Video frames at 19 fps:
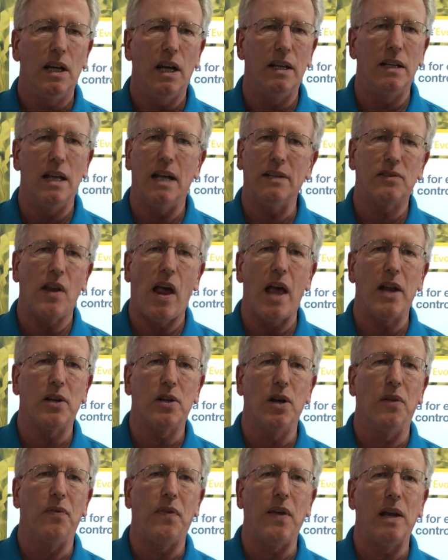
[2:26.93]
And that's not a
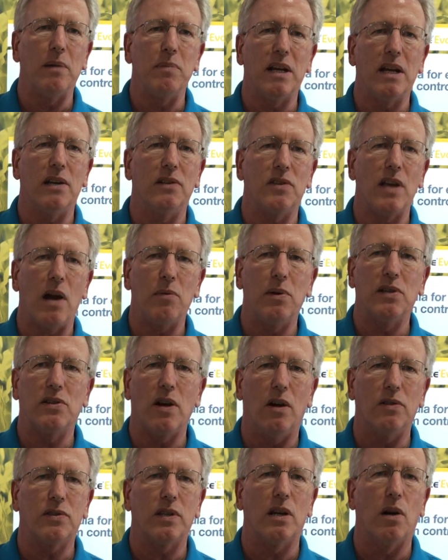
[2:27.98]
good thing because that
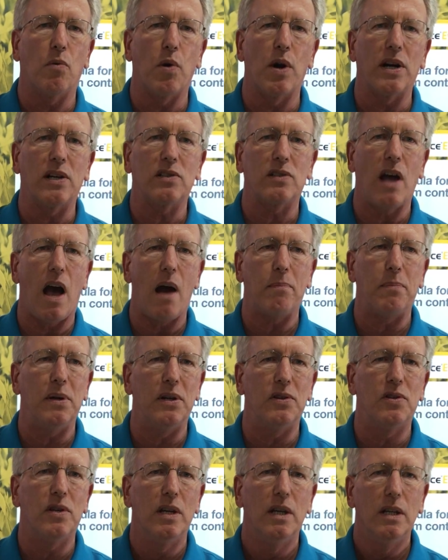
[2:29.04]
results in a work
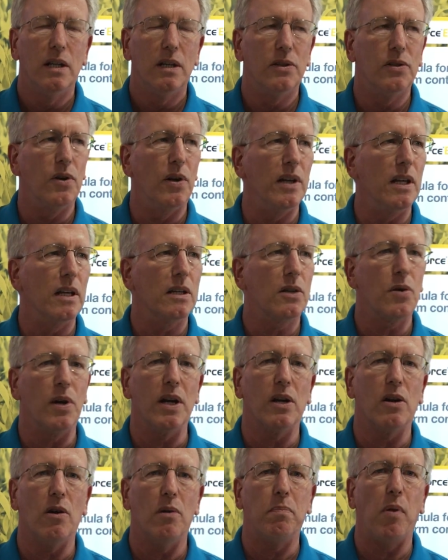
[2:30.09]
stoppage during a
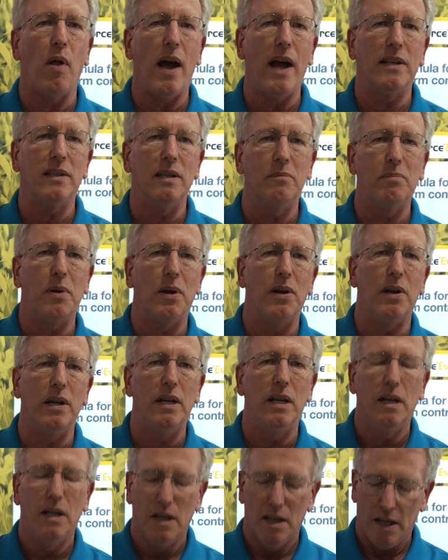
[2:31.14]
critical planting period.